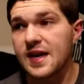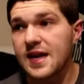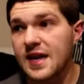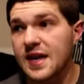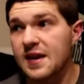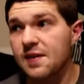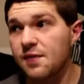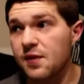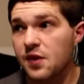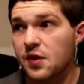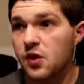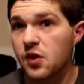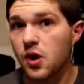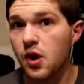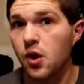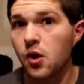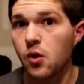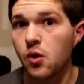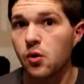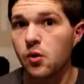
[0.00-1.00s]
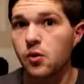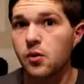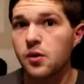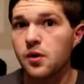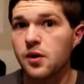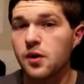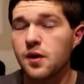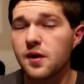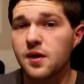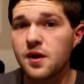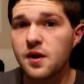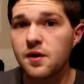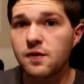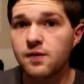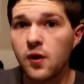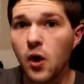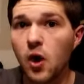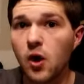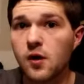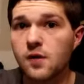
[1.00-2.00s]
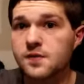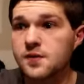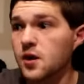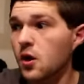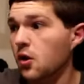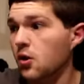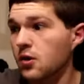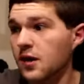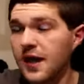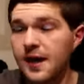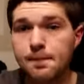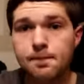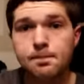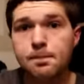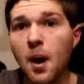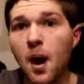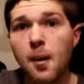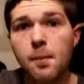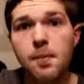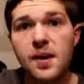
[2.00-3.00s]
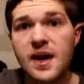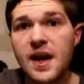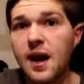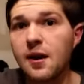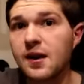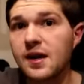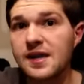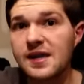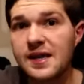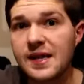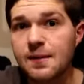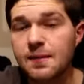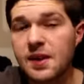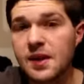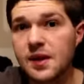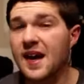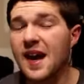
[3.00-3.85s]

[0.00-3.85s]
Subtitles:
even though the Evolves are like pumping out at limit.